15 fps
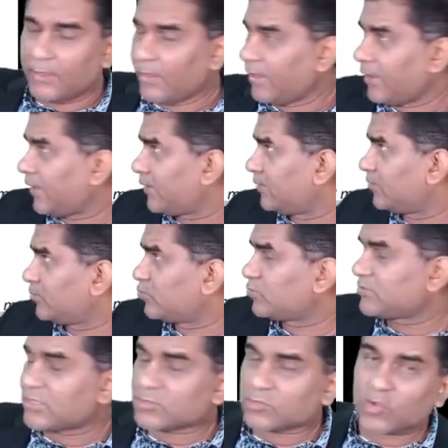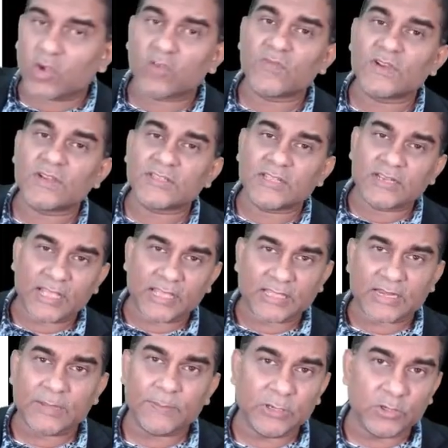and you just convert the
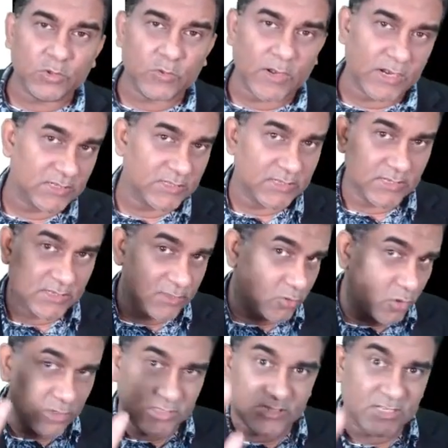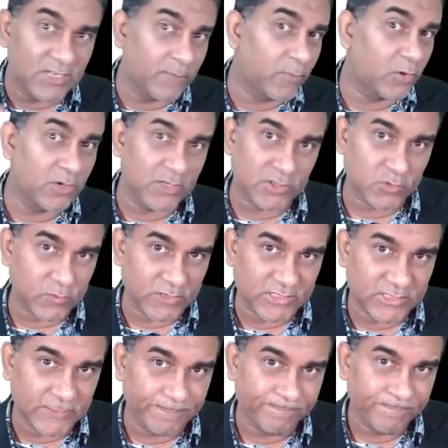diagram into answer. Consider bonus
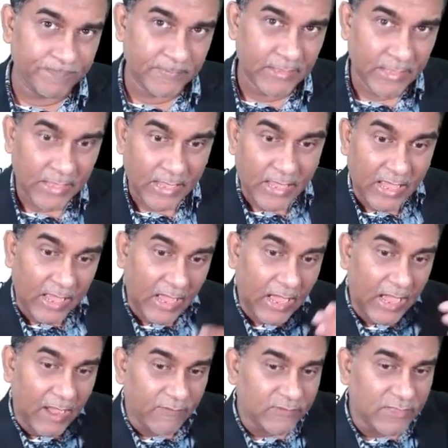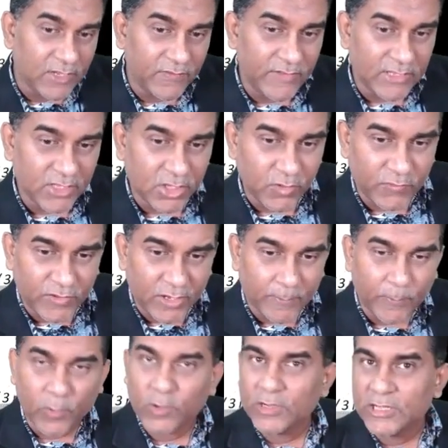question. After we give you a
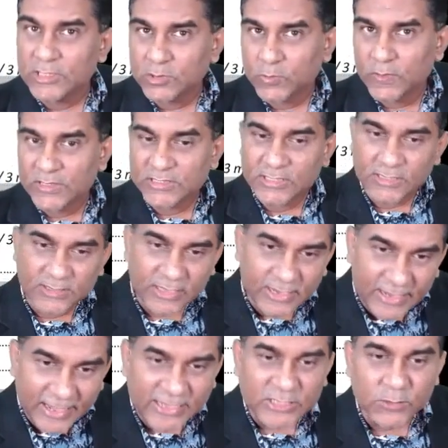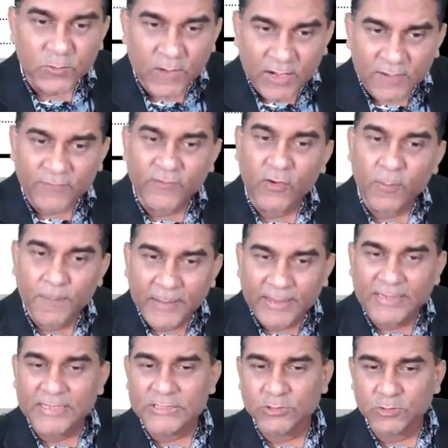bonus question, the next one for
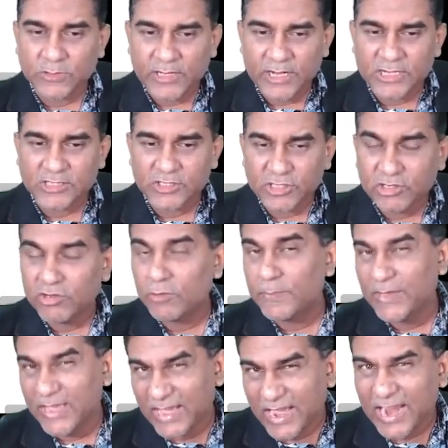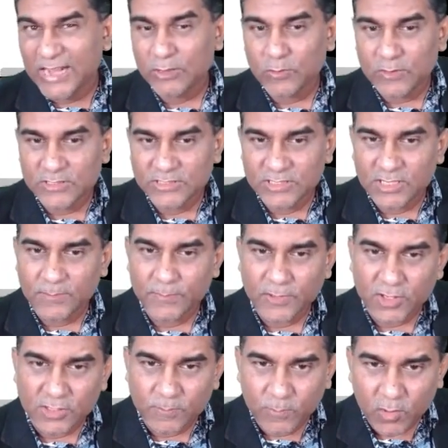many students, it will be a hard question
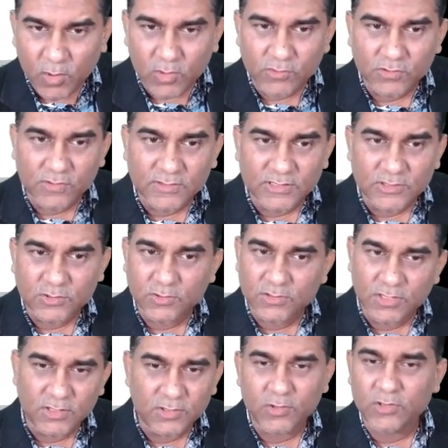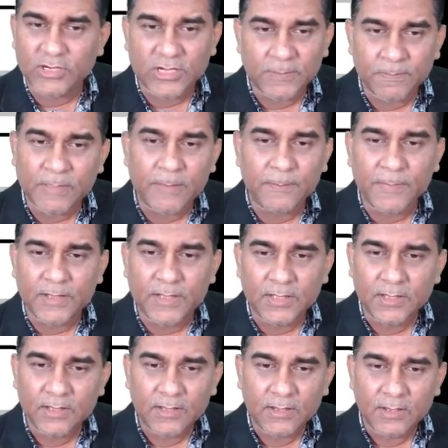because most of the students don't
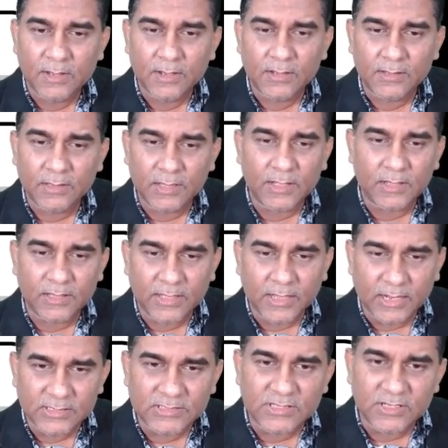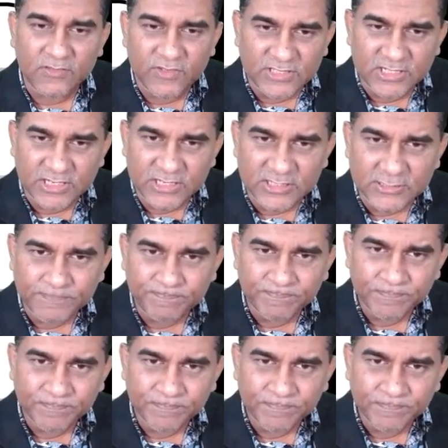remember the answer, which is,